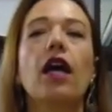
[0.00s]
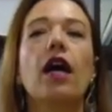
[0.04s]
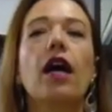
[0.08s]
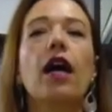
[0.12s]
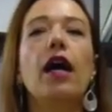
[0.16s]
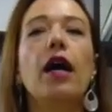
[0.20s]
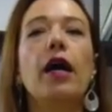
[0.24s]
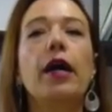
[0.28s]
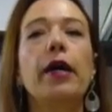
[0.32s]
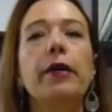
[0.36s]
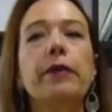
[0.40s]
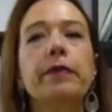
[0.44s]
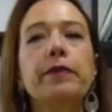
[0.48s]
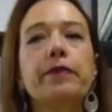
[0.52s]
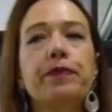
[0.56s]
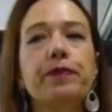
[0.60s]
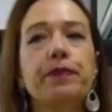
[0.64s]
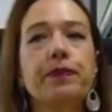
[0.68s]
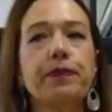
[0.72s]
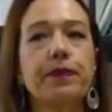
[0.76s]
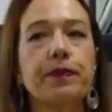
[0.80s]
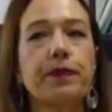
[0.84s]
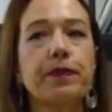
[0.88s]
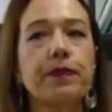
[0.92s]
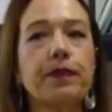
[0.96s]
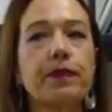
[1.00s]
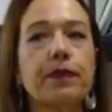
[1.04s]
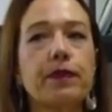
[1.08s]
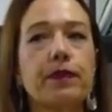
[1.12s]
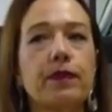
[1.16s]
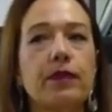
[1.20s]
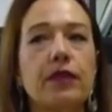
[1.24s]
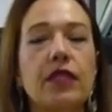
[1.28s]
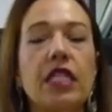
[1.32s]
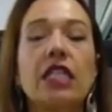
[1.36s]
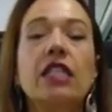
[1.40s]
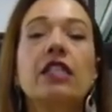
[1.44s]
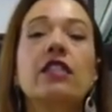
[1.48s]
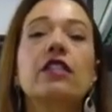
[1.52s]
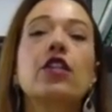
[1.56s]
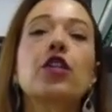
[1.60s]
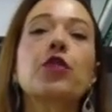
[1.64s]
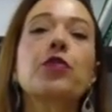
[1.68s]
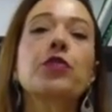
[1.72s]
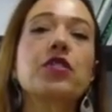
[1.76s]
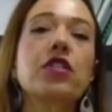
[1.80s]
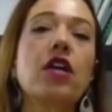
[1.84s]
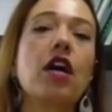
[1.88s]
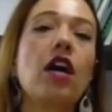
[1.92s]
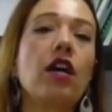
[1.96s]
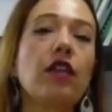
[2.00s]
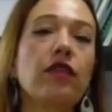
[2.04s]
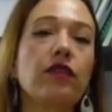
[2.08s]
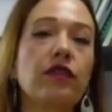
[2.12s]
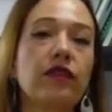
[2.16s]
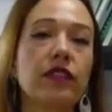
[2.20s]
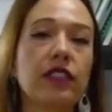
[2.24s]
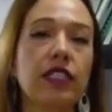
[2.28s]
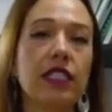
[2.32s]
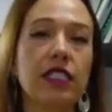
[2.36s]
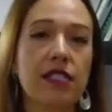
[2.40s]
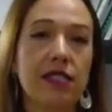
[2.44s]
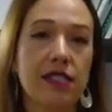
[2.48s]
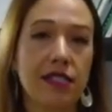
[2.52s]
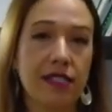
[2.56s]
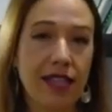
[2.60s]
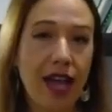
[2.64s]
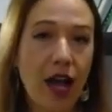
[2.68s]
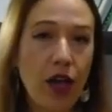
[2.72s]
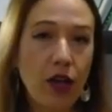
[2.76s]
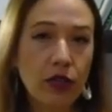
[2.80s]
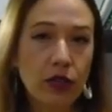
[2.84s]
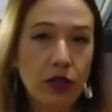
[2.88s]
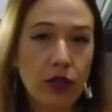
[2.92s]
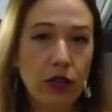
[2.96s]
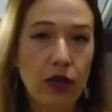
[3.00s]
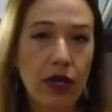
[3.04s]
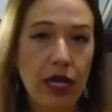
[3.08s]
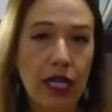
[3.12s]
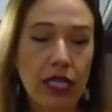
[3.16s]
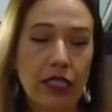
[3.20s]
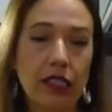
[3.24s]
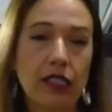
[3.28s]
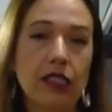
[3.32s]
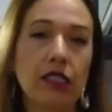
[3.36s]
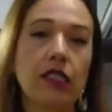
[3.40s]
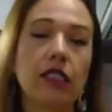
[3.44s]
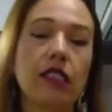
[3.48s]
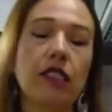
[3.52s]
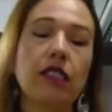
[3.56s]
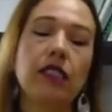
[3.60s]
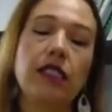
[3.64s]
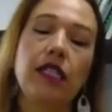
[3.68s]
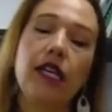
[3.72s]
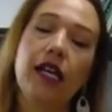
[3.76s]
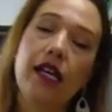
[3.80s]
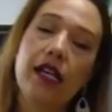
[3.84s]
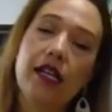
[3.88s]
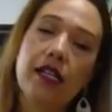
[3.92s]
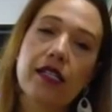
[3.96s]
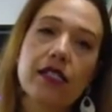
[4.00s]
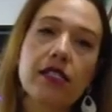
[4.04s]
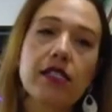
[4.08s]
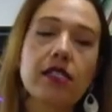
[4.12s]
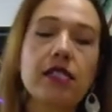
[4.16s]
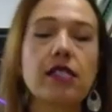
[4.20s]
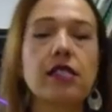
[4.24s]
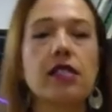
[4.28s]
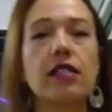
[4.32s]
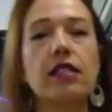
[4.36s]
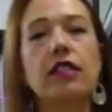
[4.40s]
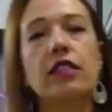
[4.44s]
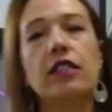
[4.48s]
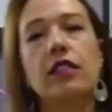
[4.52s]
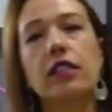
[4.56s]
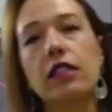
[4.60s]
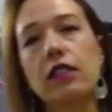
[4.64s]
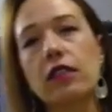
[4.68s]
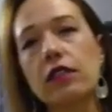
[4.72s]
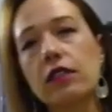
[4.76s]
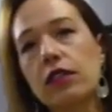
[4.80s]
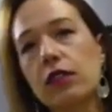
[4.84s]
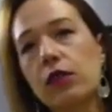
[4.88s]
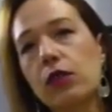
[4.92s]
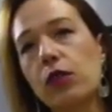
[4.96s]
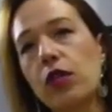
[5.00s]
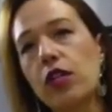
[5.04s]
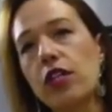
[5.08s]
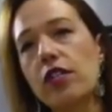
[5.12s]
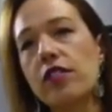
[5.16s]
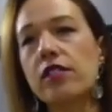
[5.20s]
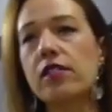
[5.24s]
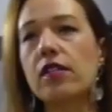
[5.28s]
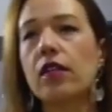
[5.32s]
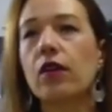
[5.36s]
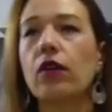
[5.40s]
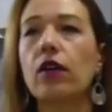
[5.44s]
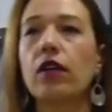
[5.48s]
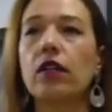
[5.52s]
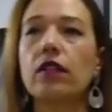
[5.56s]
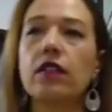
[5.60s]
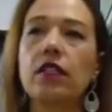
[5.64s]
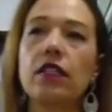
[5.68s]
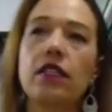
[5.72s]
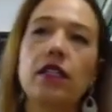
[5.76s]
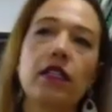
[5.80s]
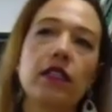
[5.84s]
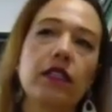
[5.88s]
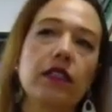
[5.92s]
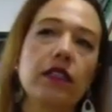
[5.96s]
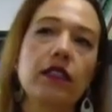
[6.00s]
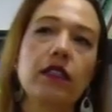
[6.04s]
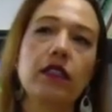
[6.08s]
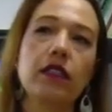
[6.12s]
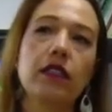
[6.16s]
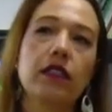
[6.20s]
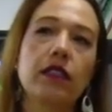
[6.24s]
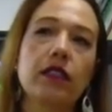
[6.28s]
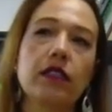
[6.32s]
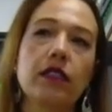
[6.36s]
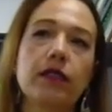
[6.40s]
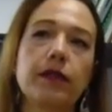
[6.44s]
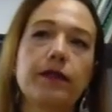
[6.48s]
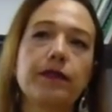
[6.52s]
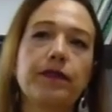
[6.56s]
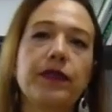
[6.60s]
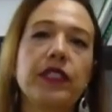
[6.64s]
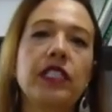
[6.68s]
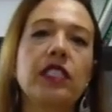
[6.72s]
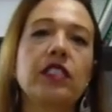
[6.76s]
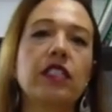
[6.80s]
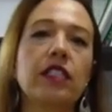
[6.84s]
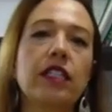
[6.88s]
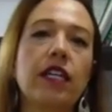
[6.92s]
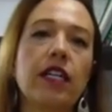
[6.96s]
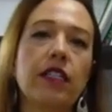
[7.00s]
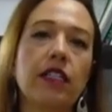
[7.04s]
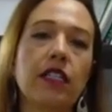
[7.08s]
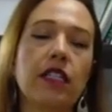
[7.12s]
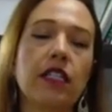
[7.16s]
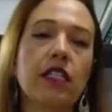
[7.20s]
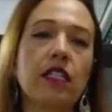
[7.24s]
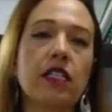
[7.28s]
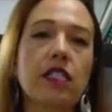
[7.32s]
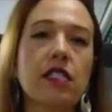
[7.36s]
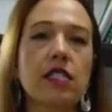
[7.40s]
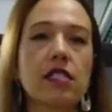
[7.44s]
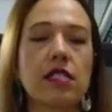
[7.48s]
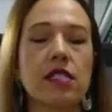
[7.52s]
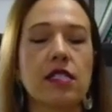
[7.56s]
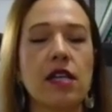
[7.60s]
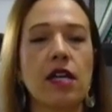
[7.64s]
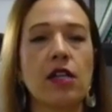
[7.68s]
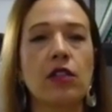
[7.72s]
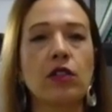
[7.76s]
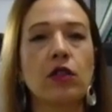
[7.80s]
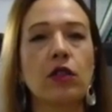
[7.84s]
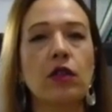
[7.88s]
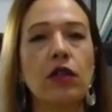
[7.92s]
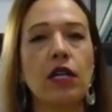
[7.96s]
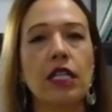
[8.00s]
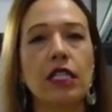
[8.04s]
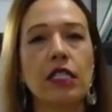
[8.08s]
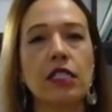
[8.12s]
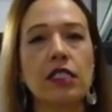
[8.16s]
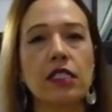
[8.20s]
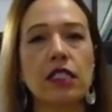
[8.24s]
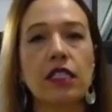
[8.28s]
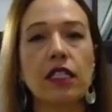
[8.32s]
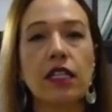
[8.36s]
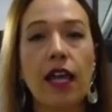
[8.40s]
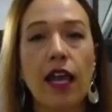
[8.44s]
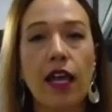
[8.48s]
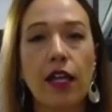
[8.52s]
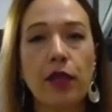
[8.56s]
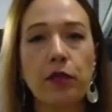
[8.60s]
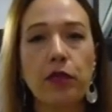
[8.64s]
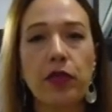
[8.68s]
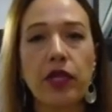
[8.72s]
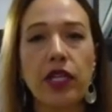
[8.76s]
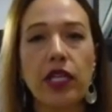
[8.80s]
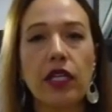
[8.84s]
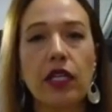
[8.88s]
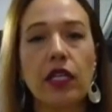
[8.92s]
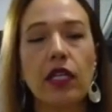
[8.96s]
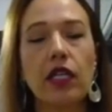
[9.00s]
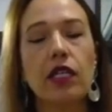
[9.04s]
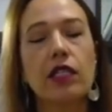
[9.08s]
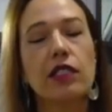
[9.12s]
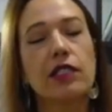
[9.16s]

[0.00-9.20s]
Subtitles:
In terms of the sound quality, yes, the worse the internet is, the sound quality can be